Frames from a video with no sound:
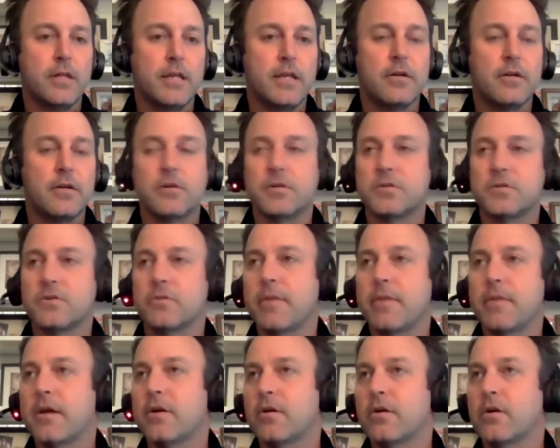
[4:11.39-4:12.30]
leaders or
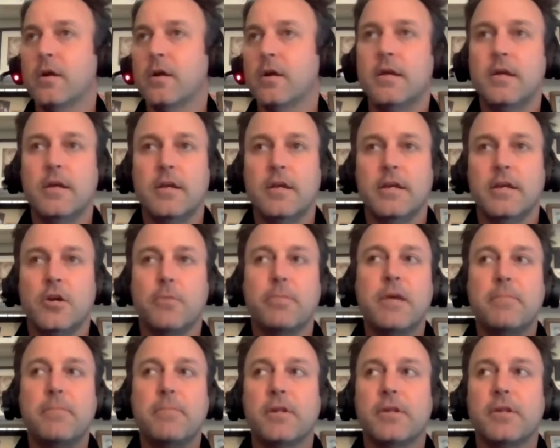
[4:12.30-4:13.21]
better,
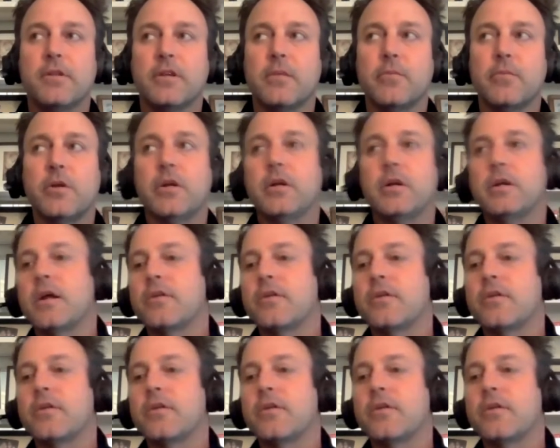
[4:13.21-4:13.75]
people in the community.